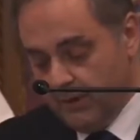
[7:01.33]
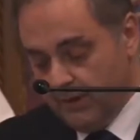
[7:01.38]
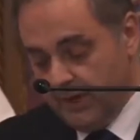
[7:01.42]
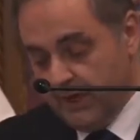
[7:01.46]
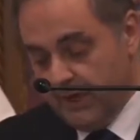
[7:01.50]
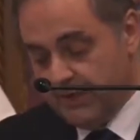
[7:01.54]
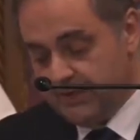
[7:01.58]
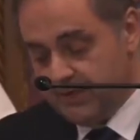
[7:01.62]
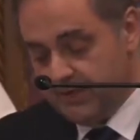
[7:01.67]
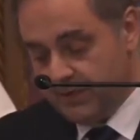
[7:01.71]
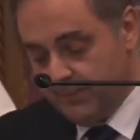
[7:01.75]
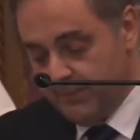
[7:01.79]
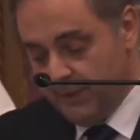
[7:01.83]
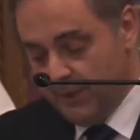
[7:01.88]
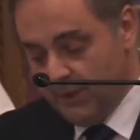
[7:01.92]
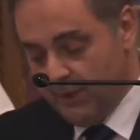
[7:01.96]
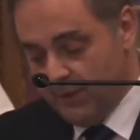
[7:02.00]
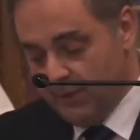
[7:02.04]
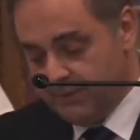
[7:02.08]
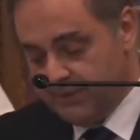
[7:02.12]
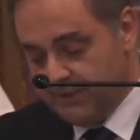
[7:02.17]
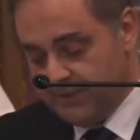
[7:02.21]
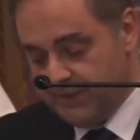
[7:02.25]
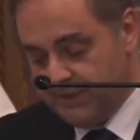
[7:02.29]
or as the
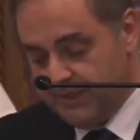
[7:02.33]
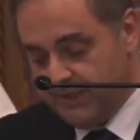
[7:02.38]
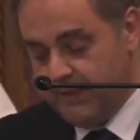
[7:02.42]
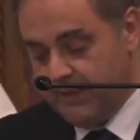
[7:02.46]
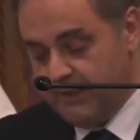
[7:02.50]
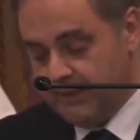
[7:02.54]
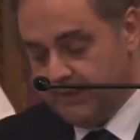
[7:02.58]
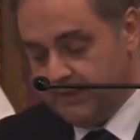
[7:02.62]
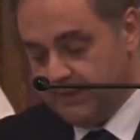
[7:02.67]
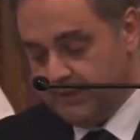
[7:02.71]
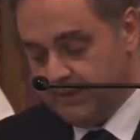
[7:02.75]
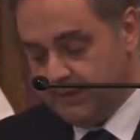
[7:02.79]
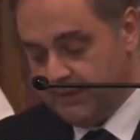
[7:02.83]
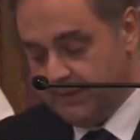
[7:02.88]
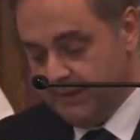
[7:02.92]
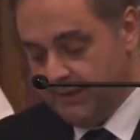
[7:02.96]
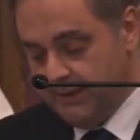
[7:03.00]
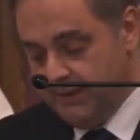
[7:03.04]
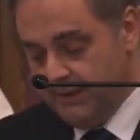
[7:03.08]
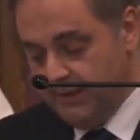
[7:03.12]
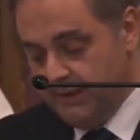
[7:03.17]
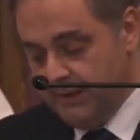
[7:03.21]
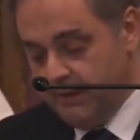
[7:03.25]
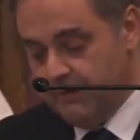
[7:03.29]
poem states,
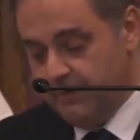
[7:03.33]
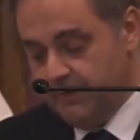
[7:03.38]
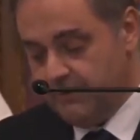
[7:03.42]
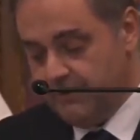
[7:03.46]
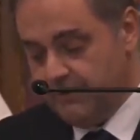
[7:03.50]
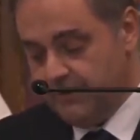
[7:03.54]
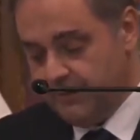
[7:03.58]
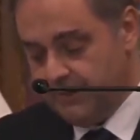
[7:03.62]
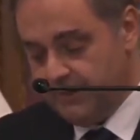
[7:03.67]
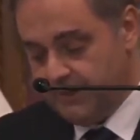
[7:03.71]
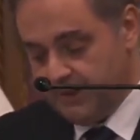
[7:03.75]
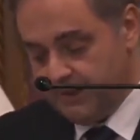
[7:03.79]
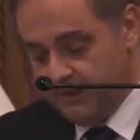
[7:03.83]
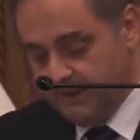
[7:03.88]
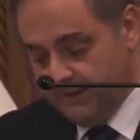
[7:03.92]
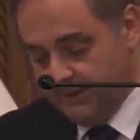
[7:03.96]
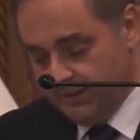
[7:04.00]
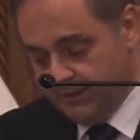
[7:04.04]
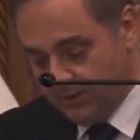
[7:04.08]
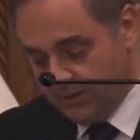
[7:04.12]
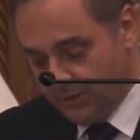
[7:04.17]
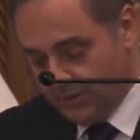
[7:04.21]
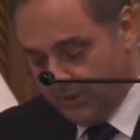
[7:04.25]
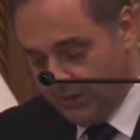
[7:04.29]
infants
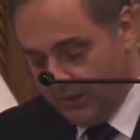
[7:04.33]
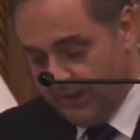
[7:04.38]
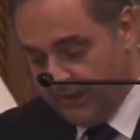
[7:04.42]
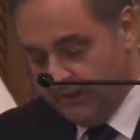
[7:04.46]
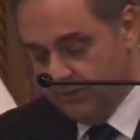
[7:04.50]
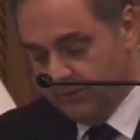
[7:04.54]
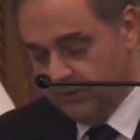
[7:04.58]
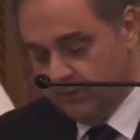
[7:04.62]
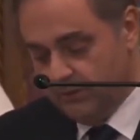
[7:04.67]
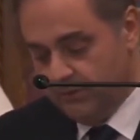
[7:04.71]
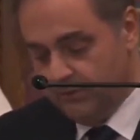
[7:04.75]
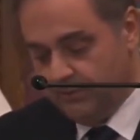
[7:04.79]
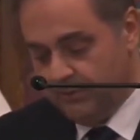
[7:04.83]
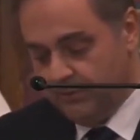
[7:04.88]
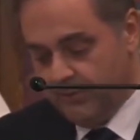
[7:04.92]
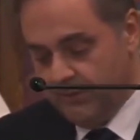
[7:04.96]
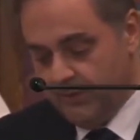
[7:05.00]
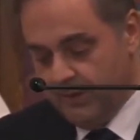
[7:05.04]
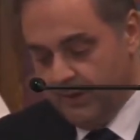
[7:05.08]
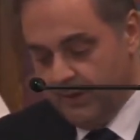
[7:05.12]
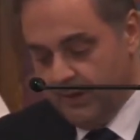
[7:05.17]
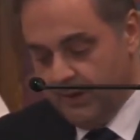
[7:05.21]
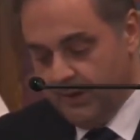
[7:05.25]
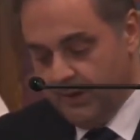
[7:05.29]
in a cradle,
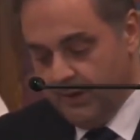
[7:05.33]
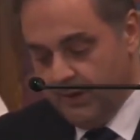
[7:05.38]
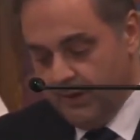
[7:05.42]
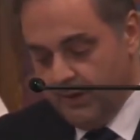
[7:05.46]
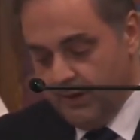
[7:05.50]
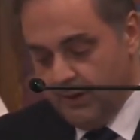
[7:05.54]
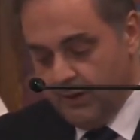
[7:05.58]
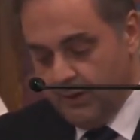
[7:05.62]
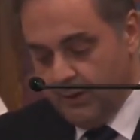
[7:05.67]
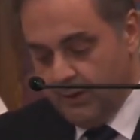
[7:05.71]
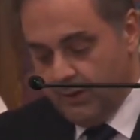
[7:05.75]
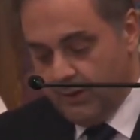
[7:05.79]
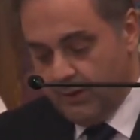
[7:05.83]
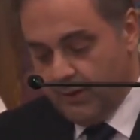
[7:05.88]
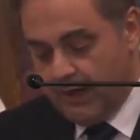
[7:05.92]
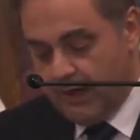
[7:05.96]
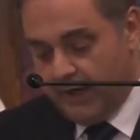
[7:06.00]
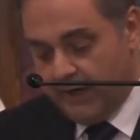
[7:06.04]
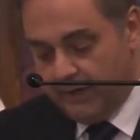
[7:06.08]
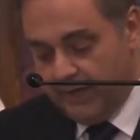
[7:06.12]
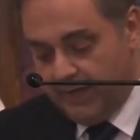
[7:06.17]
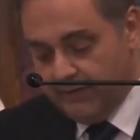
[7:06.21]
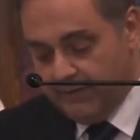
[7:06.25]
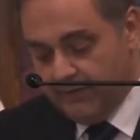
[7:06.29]
where
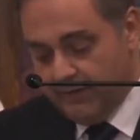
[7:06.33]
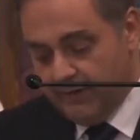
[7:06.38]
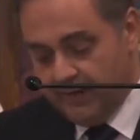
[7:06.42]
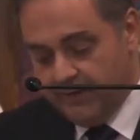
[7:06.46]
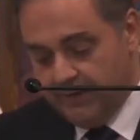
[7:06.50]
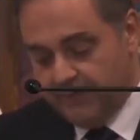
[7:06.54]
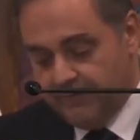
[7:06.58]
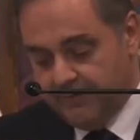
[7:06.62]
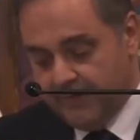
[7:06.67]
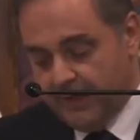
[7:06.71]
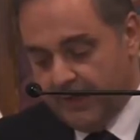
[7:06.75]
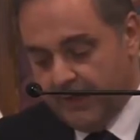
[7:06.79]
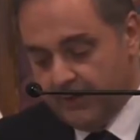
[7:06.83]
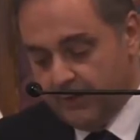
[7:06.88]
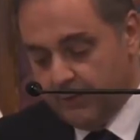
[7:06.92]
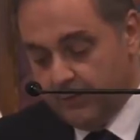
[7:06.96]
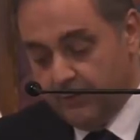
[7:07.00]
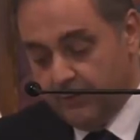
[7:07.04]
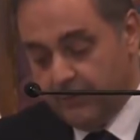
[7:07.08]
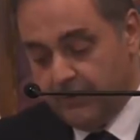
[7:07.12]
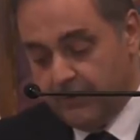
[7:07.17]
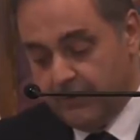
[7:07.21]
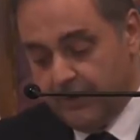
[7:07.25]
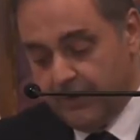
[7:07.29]
our Heavenly Father
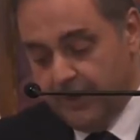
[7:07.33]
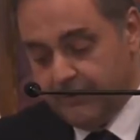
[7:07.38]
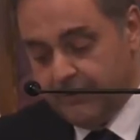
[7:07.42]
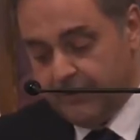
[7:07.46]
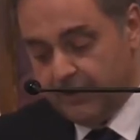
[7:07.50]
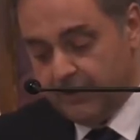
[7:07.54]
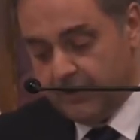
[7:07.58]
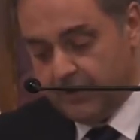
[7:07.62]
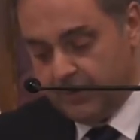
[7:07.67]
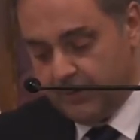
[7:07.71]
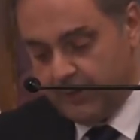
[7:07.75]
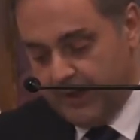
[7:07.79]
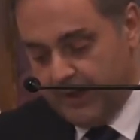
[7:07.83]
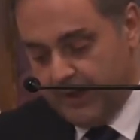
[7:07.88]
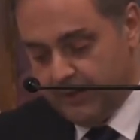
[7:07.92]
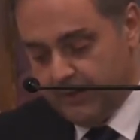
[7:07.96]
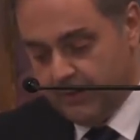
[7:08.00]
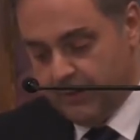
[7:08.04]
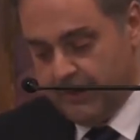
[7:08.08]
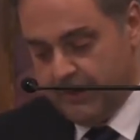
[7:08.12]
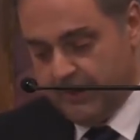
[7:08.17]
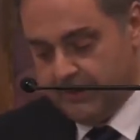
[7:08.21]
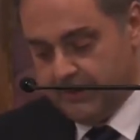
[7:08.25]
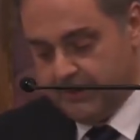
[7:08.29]
will forever
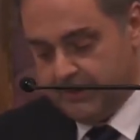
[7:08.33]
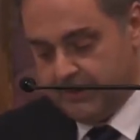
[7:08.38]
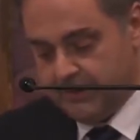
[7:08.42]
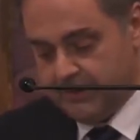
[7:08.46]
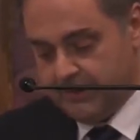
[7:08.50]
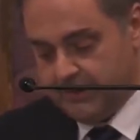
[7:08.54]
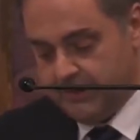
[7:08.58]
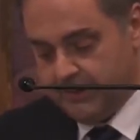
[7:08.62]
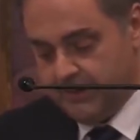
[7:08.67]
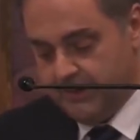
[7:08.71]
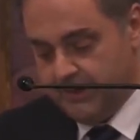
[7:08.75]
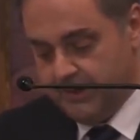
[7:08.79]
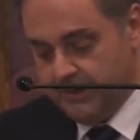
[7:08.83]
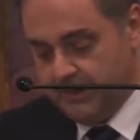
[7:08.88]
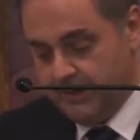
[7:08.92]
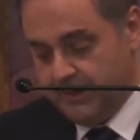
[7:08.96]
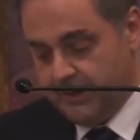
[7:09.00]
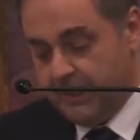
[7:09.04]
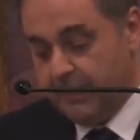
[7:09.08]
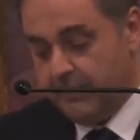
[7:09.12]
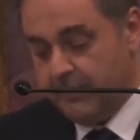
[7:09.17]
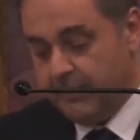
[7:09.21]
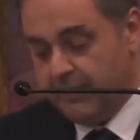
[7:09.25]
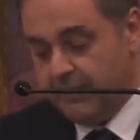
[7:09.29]
cradle us,
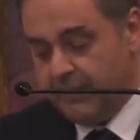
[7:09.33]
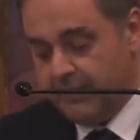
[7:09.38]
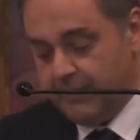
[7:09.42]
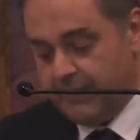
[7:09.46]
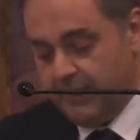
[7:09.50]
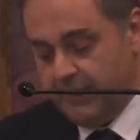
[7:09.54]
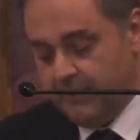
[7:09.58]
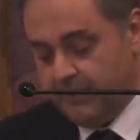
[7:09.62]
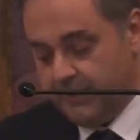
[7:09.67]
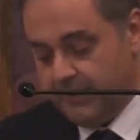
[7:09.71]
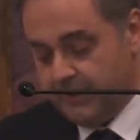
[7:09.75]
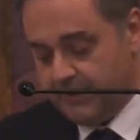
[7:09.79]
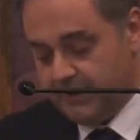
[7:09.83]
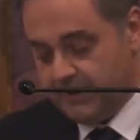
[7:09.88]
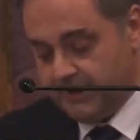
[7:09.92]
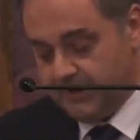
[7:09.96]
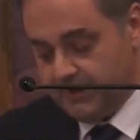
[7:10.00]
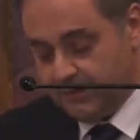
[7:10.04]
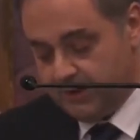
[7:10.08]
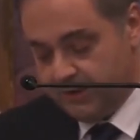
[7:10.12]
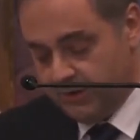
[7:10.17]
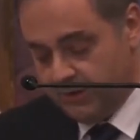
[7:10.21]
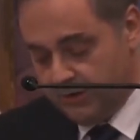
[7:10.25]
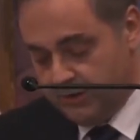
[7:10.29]
namely, keep us
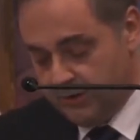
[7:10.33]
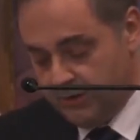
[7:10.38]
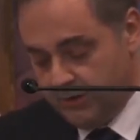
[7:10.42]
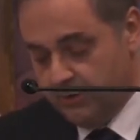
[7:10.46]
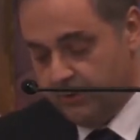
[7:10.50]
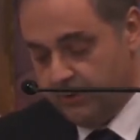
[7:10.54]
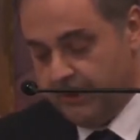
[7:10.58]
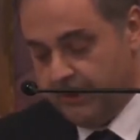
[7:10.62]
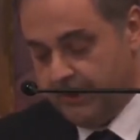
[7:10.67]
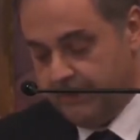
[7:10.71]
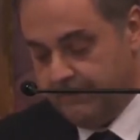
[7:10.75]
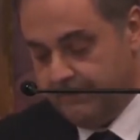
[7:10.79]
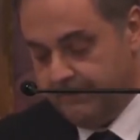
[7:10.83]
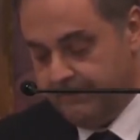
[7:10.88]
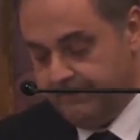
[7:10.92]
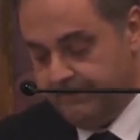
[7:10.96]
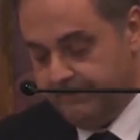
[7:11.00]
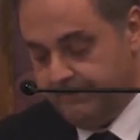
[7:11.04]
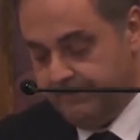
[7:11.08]
secure